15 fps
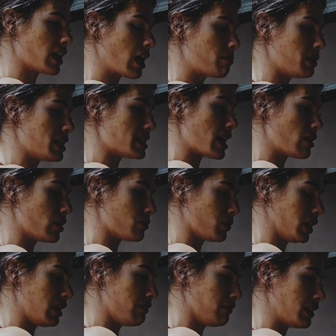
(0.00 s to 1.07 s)
coming down and
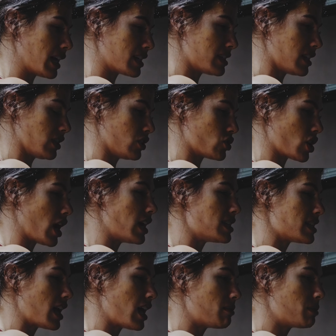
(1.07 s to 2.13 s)
really flexing the
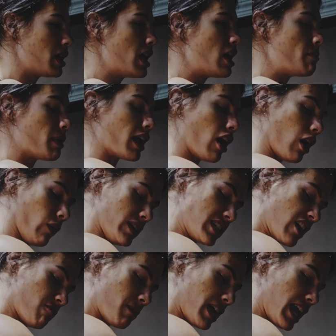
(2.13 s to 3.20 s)
tricep. But I always
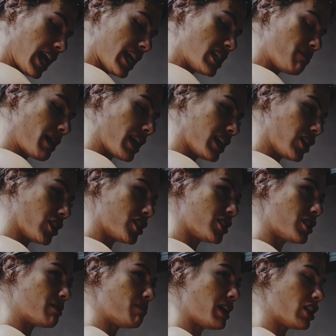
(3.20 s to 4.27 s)
have my hand back here
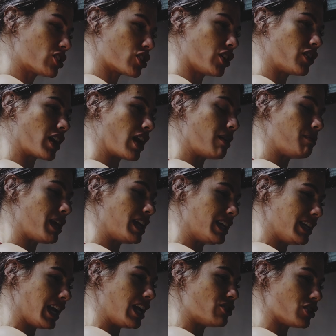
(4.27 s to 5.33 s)
to make sure that I'm
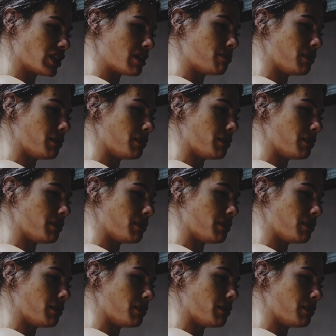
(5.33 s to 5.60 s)
engaging the